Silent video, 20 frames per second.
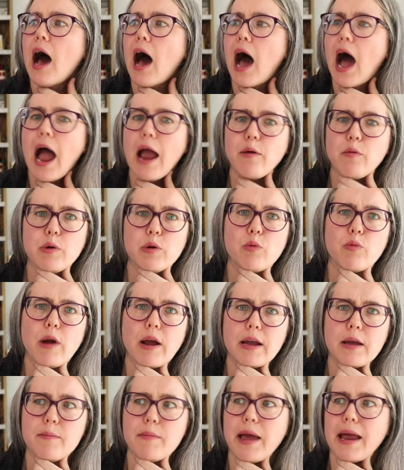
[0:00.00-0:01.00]
I would
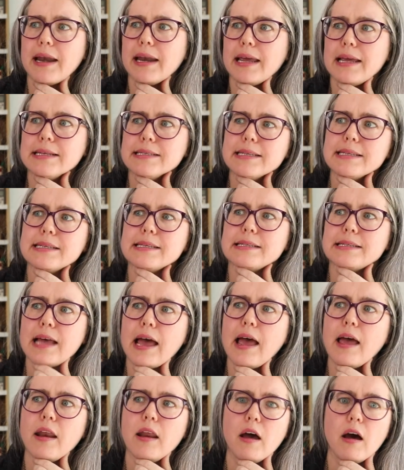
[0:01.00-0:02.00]
recommend
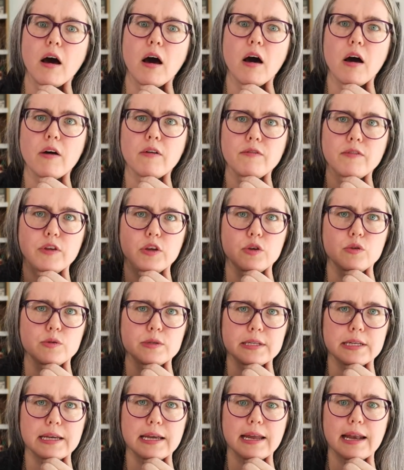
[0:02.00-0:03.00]
instead of
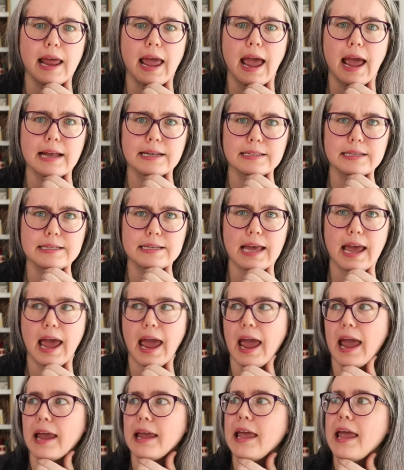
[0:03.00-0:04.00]
using an add to
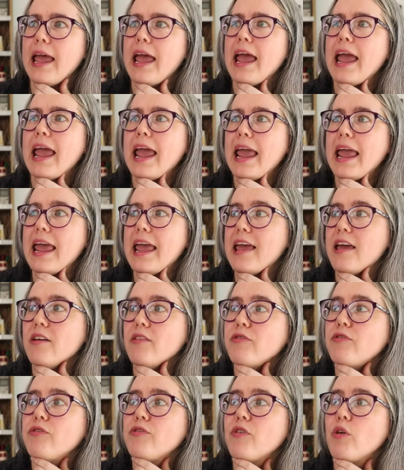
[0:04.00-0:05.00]
tag,
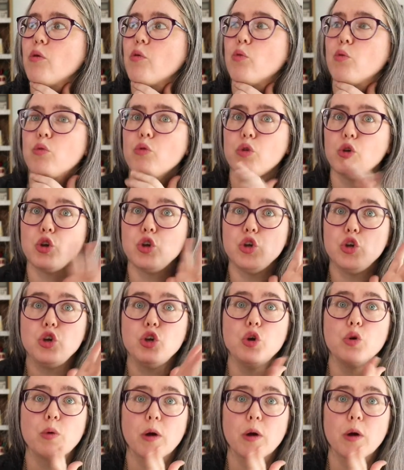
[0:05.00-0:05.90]
if you are